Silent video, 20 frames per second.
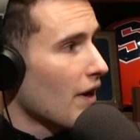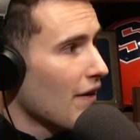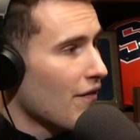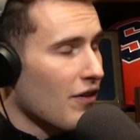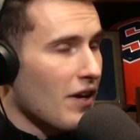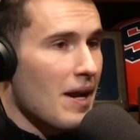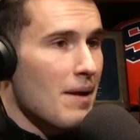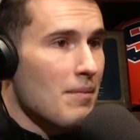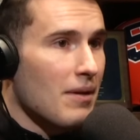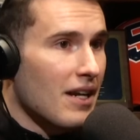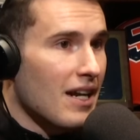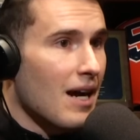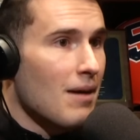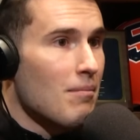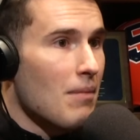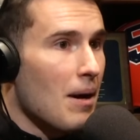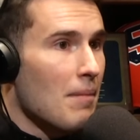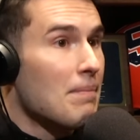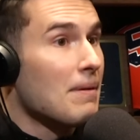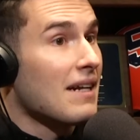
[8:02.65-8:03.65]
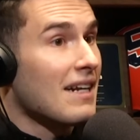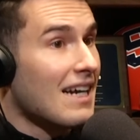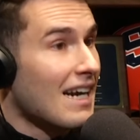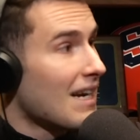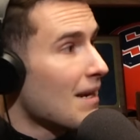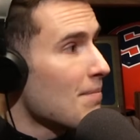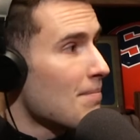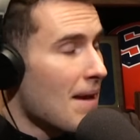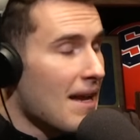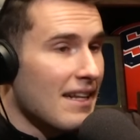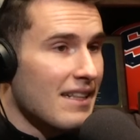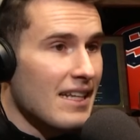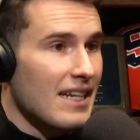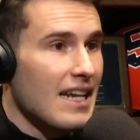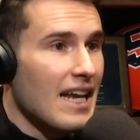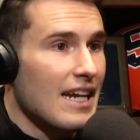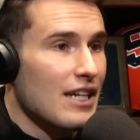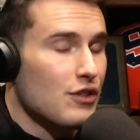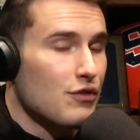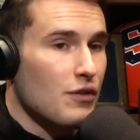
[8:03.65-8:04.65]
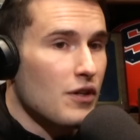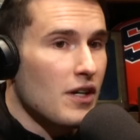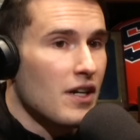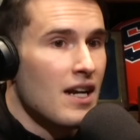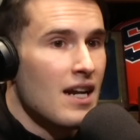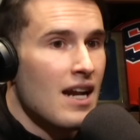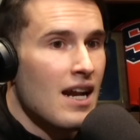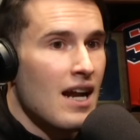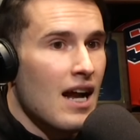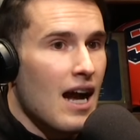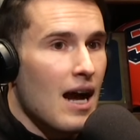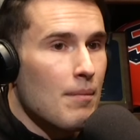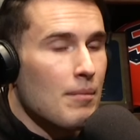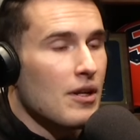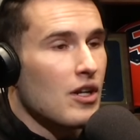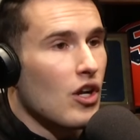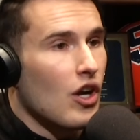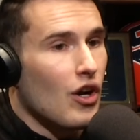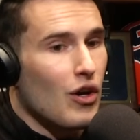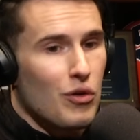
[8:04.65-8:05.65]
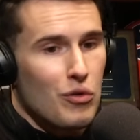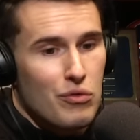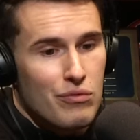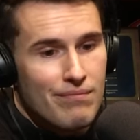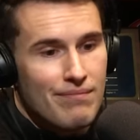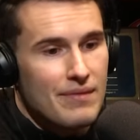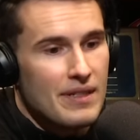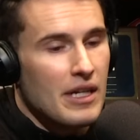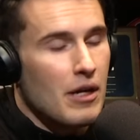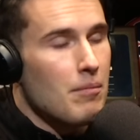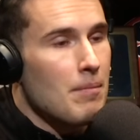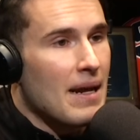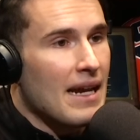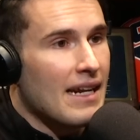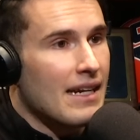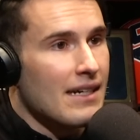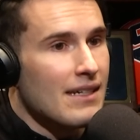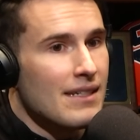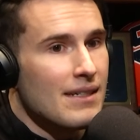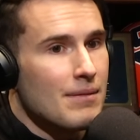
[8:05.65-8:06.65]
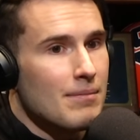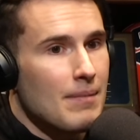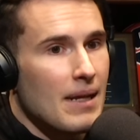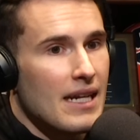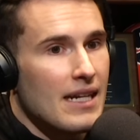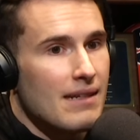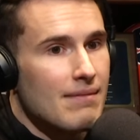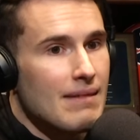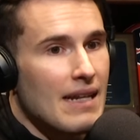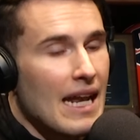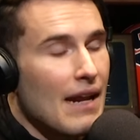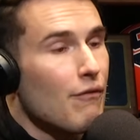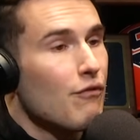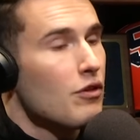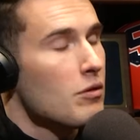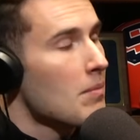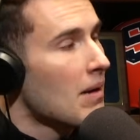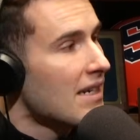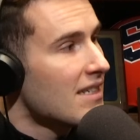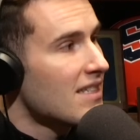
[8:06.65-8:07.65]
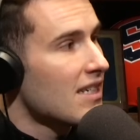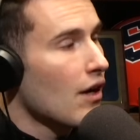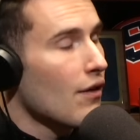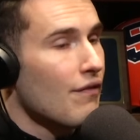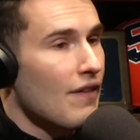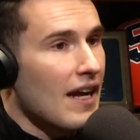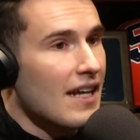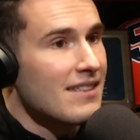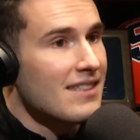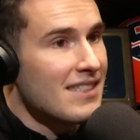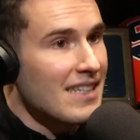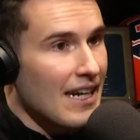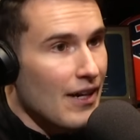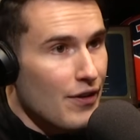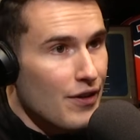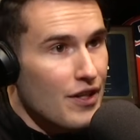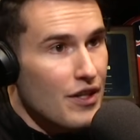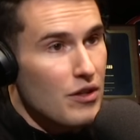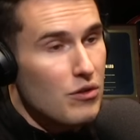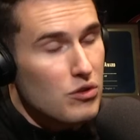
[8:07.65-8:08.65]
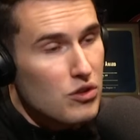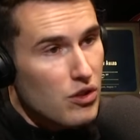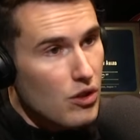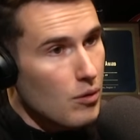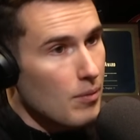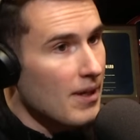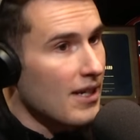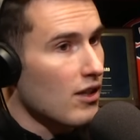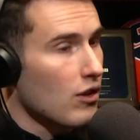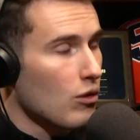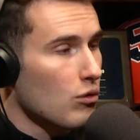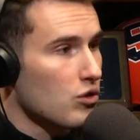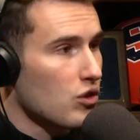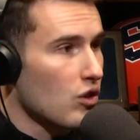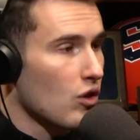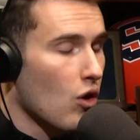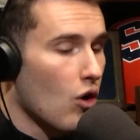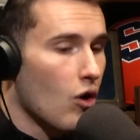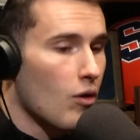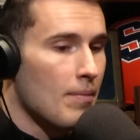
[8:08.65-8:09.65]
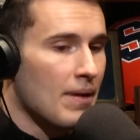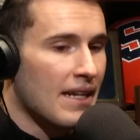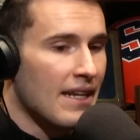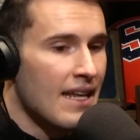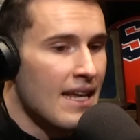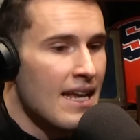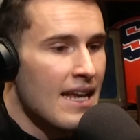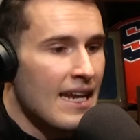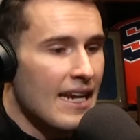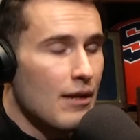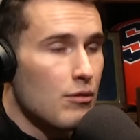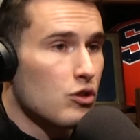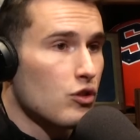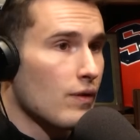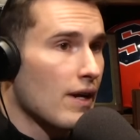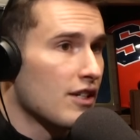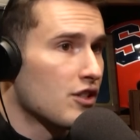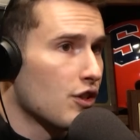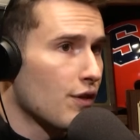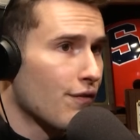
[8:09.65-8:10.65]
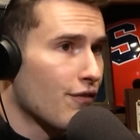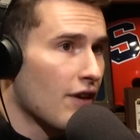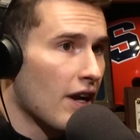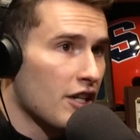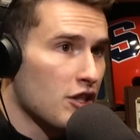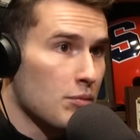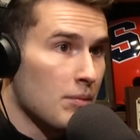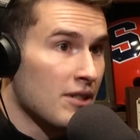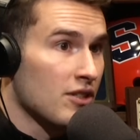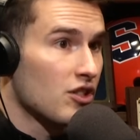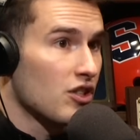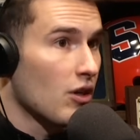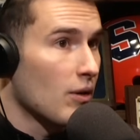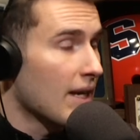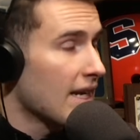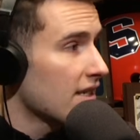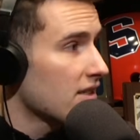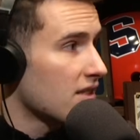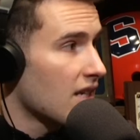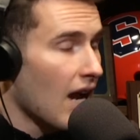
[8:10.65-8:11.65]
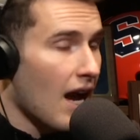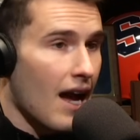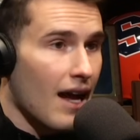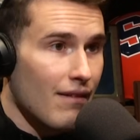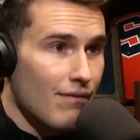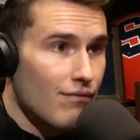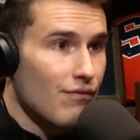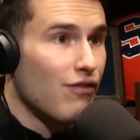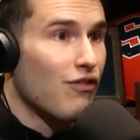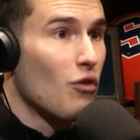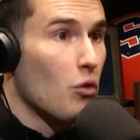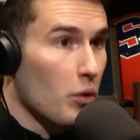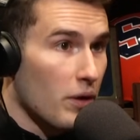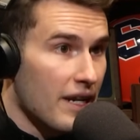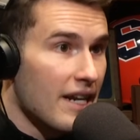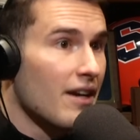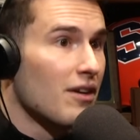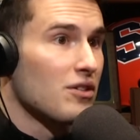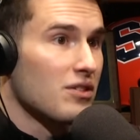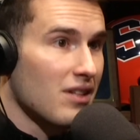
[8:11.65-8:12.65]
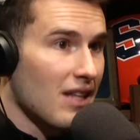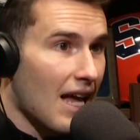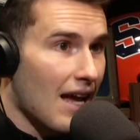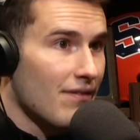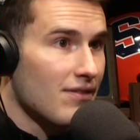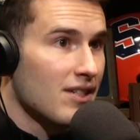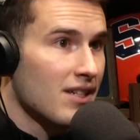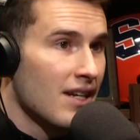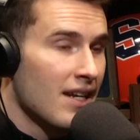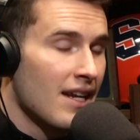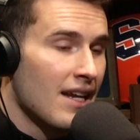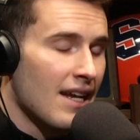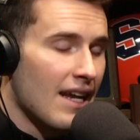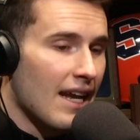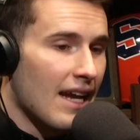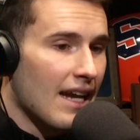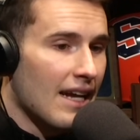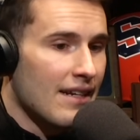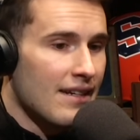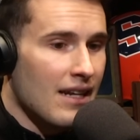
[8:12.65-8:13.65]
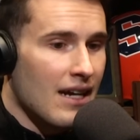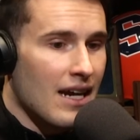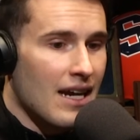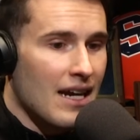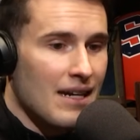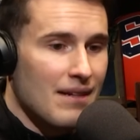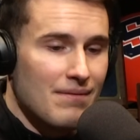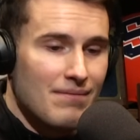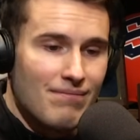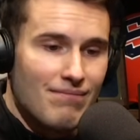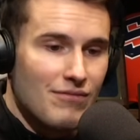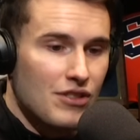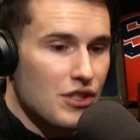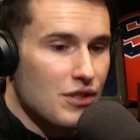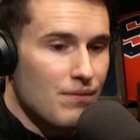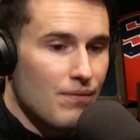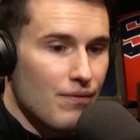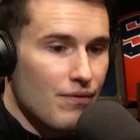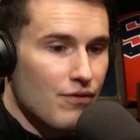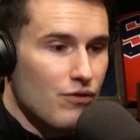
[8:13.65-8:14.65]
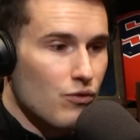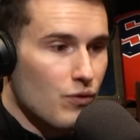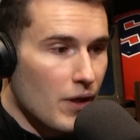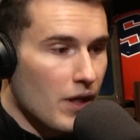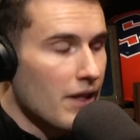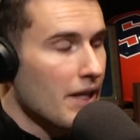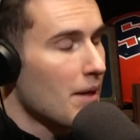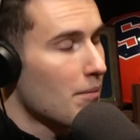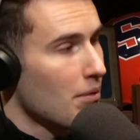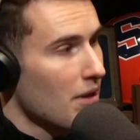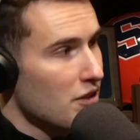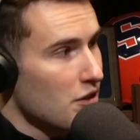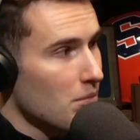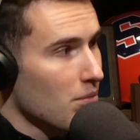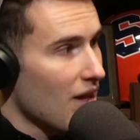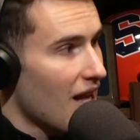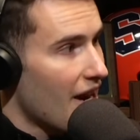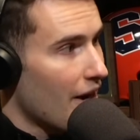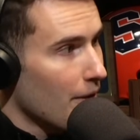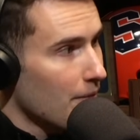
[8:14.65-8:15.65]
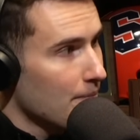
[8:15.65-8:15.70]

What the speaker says: for him to come up and kind of make the case for, I'm going to go, you know, make a name for myself at Syracuse, a little bit closer to home. And he was a redshirt freshman, so he's got 4 years left. And just really impressive player.